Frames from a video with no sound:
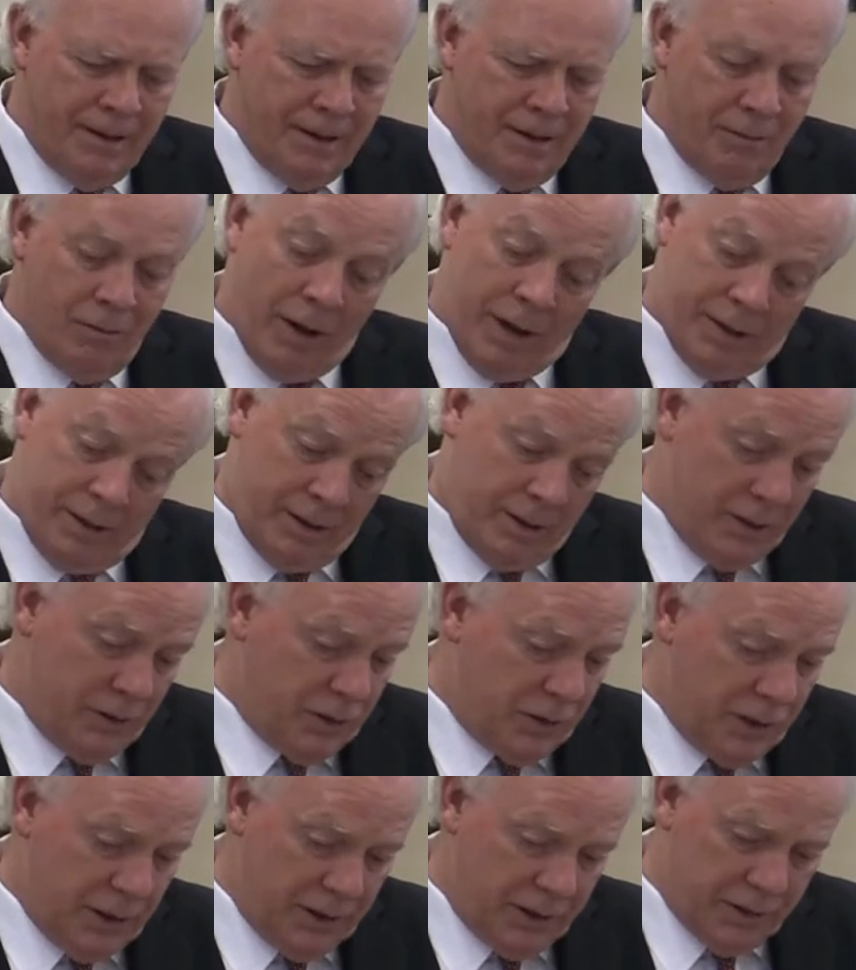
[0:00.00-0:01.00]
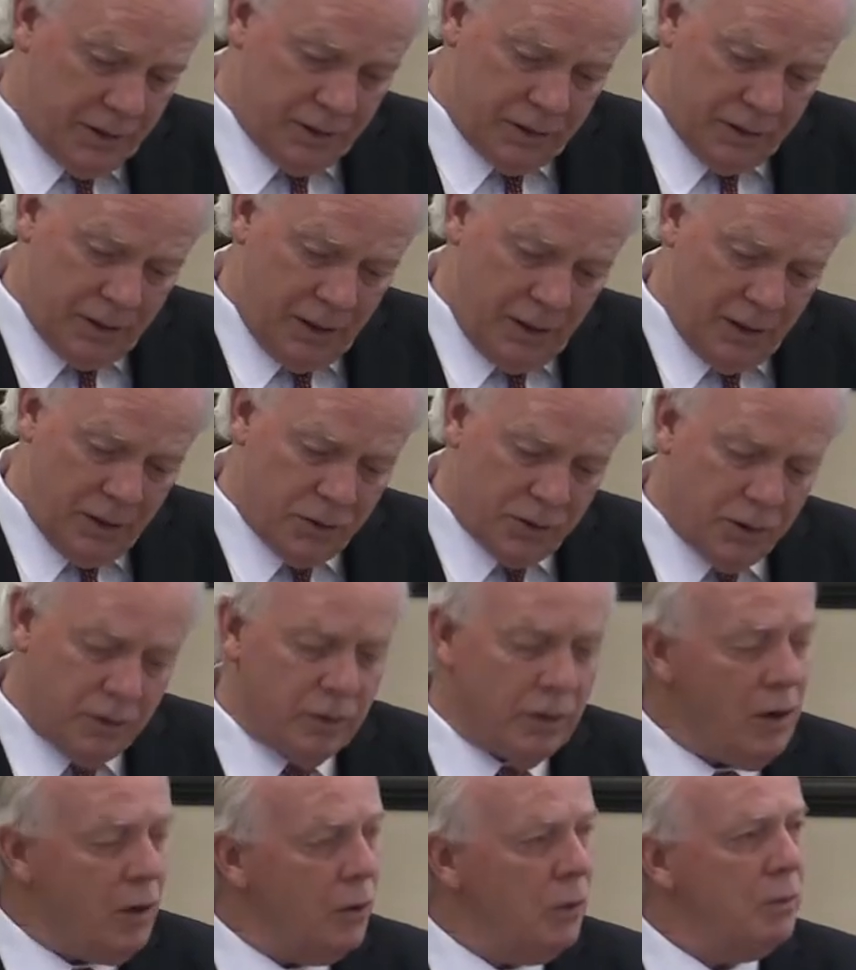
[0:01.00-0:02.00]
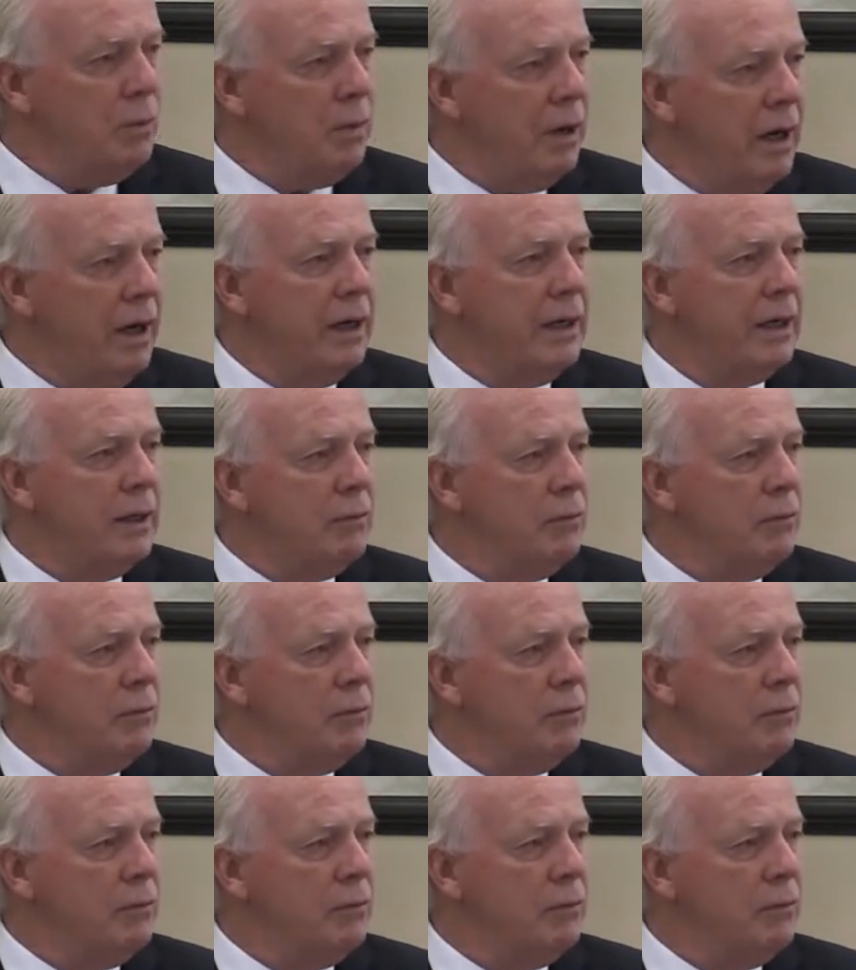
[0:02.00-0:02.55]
Why then, as Jesus says, your whole body